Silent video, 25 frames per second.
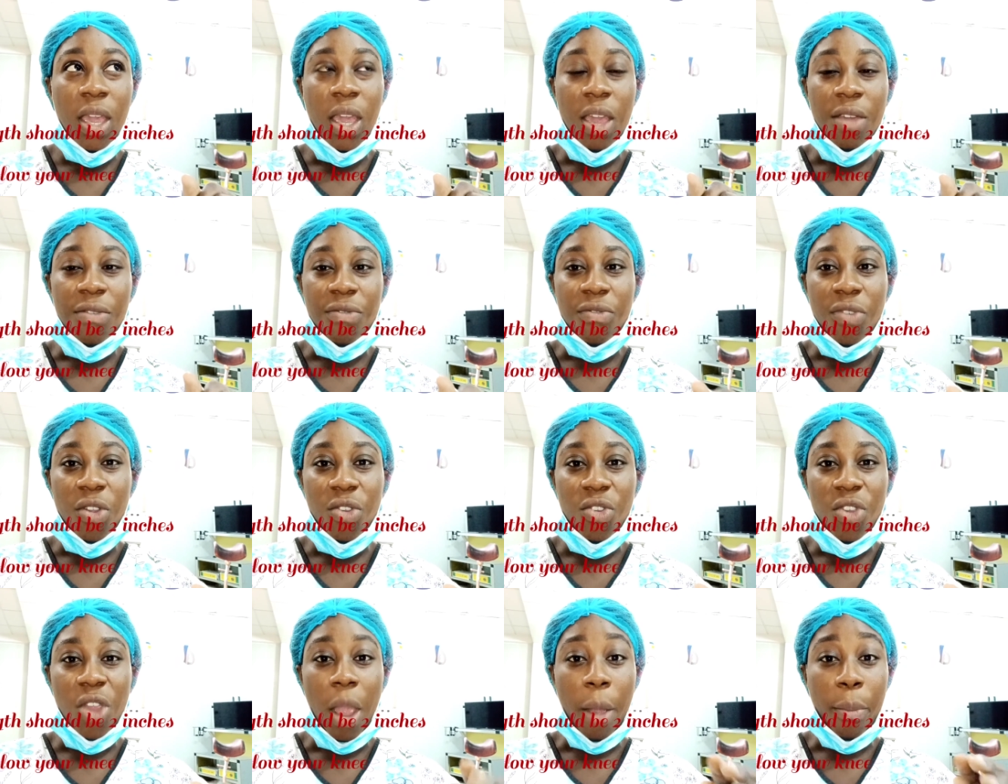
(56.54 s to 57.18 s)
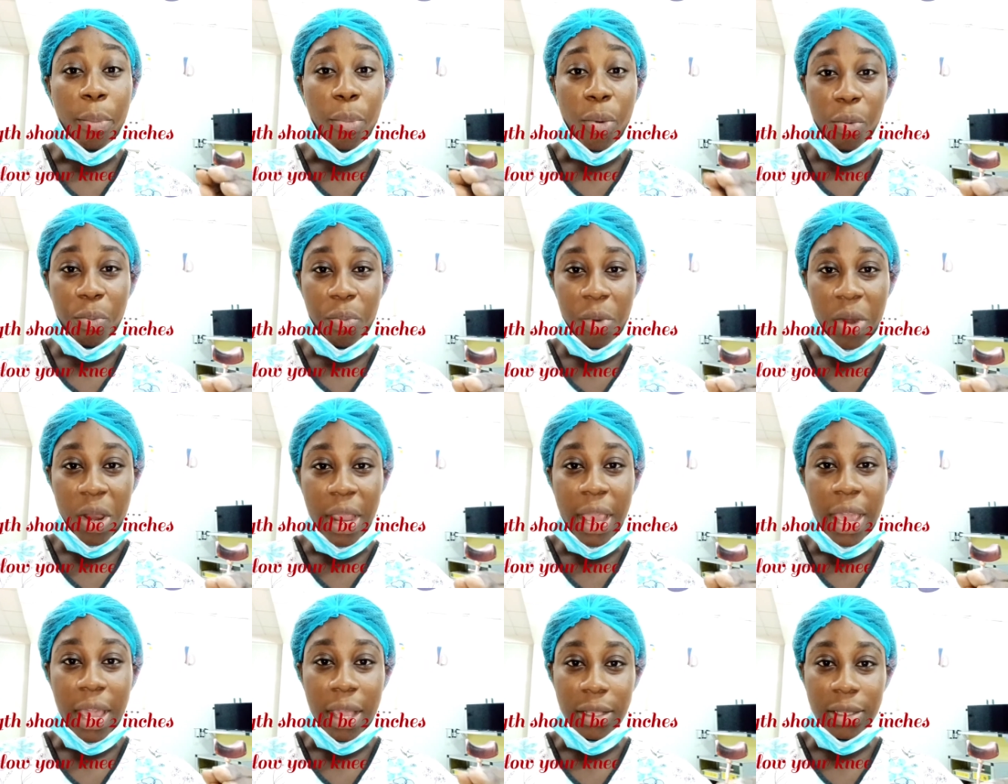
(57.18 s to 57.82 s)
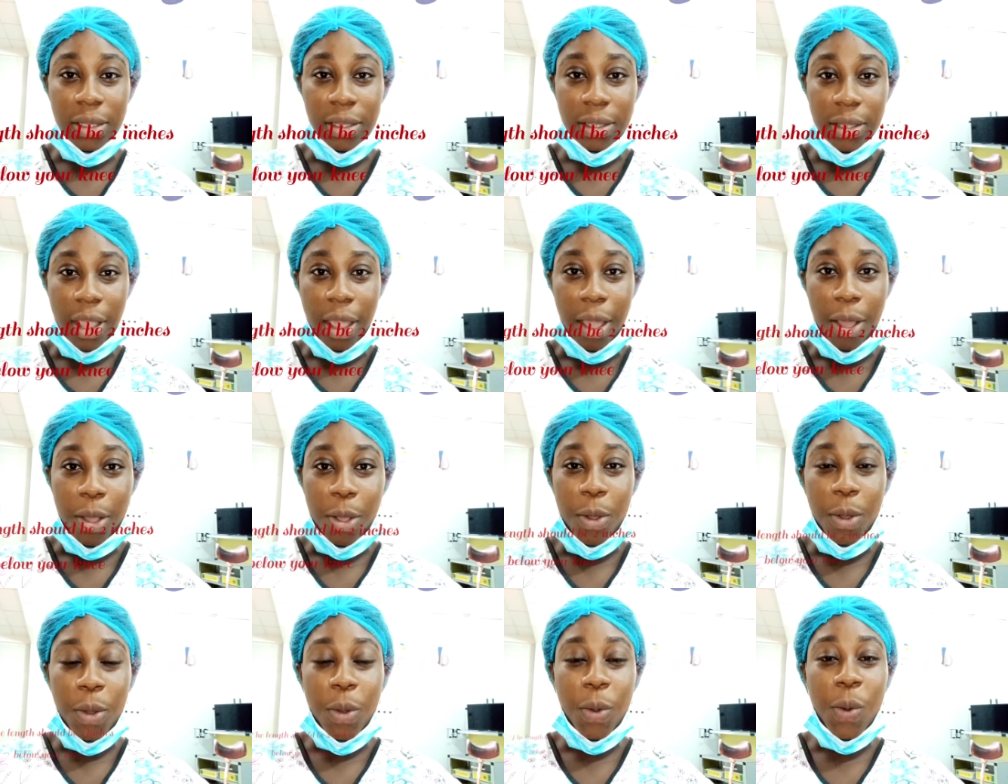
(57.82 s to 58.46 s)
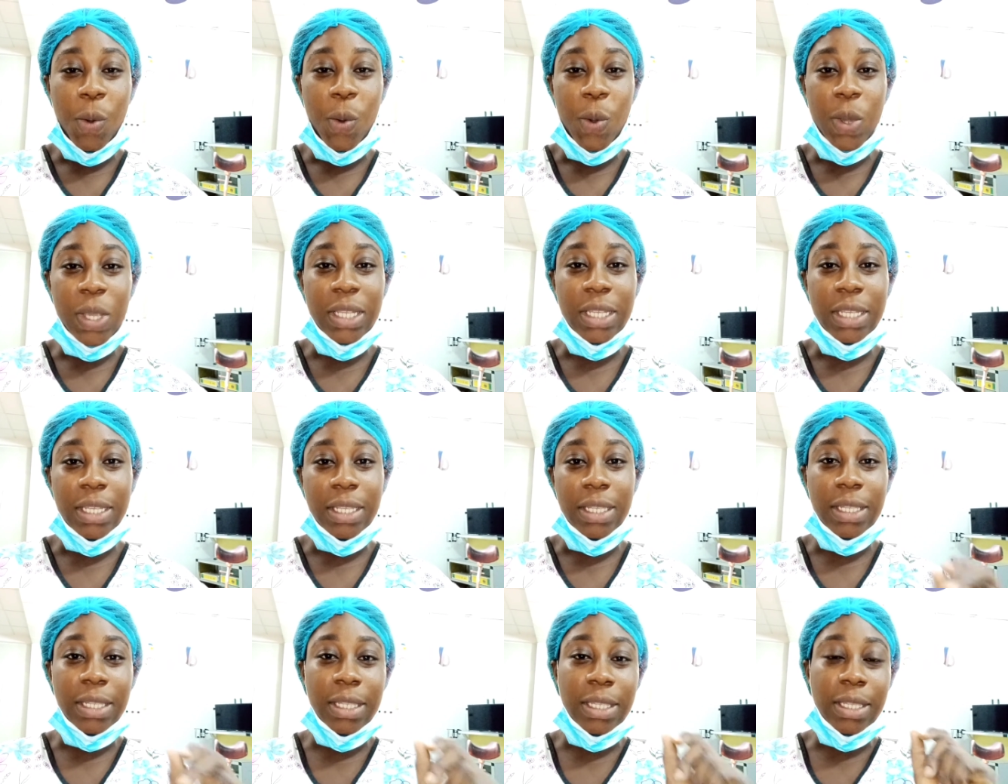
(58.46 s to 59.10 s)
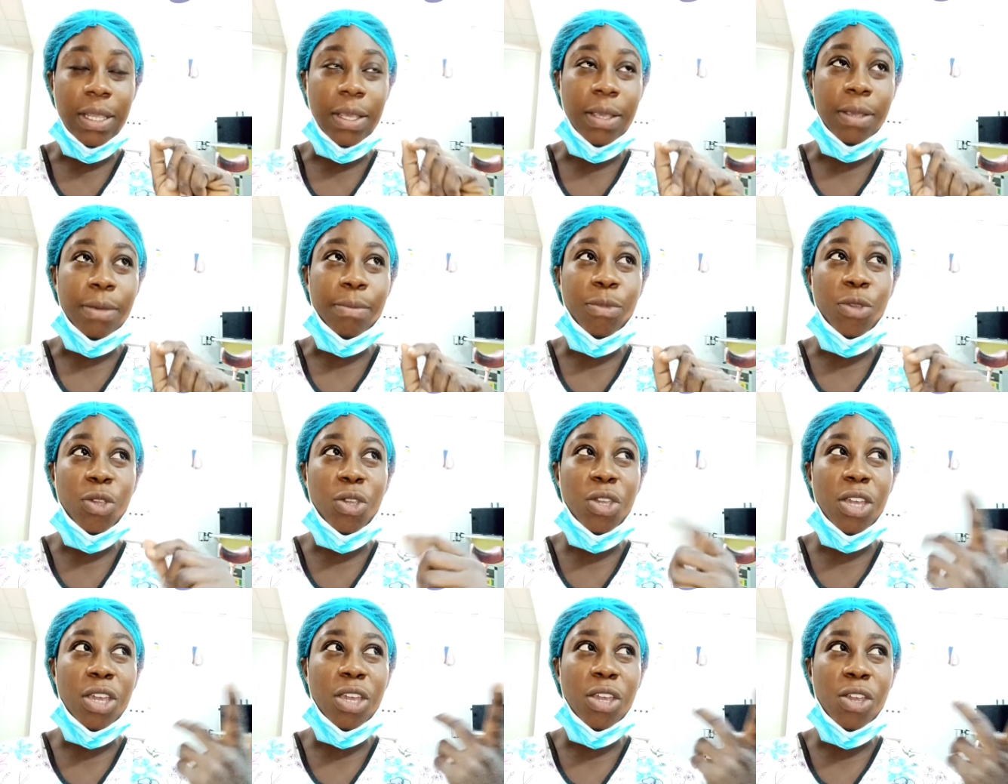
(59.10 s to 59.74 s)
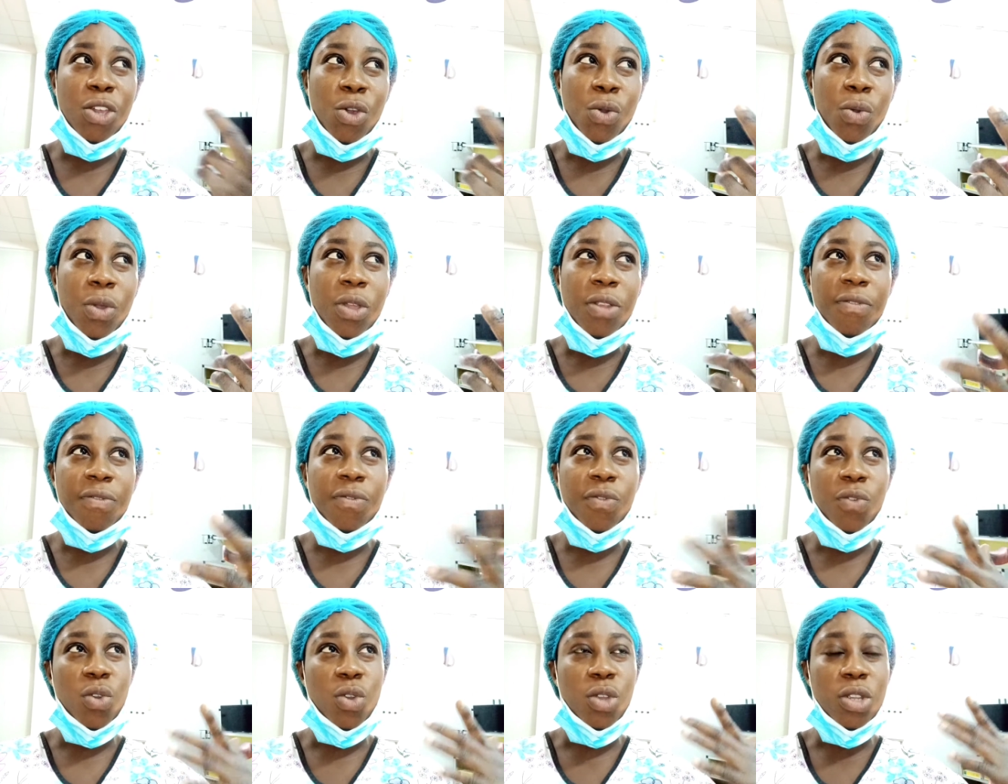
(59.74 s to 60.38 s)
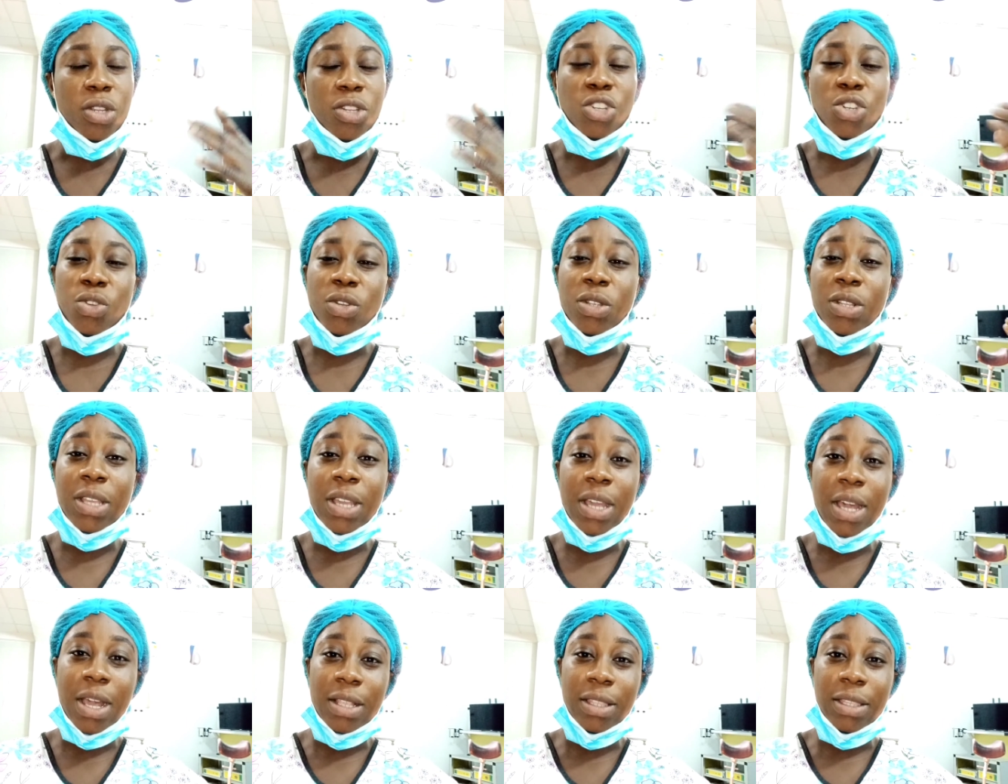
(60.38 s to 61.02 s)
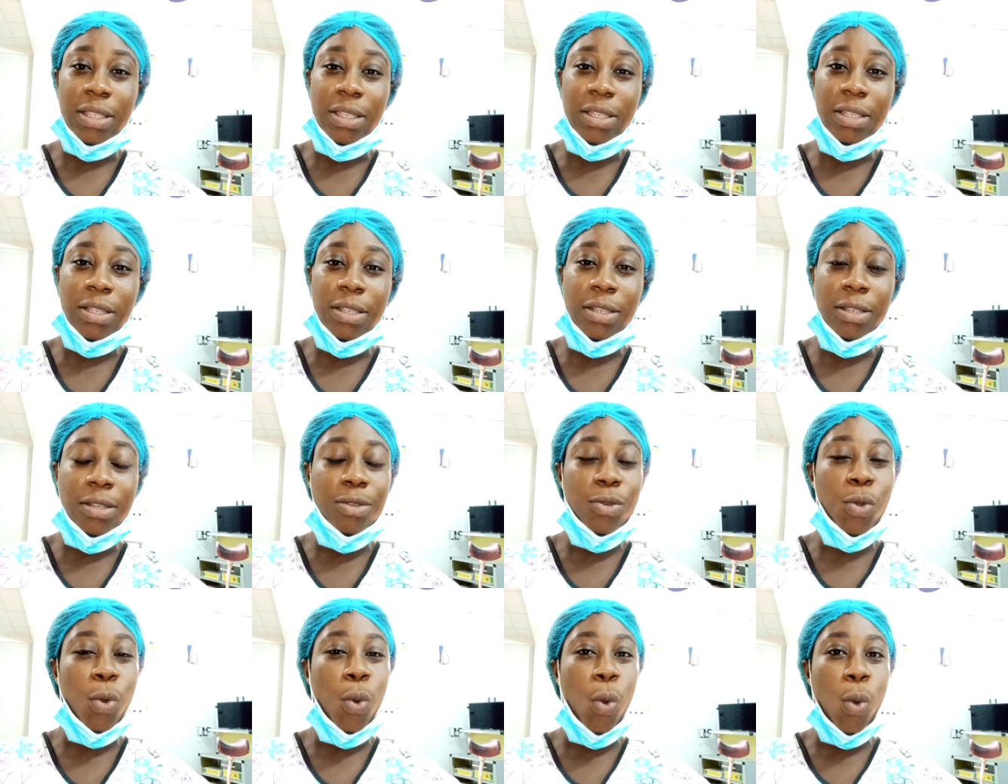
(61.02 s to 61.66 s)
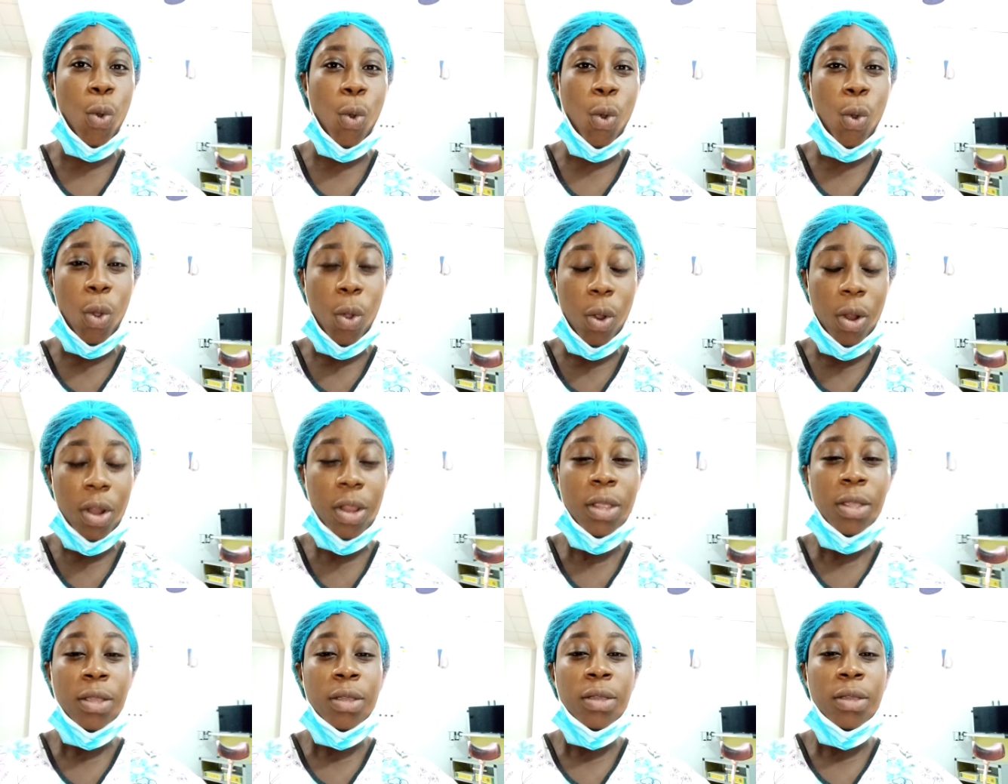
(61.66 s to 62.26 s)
a very appropriate hairstyle, which is you can go in for a short cutting, or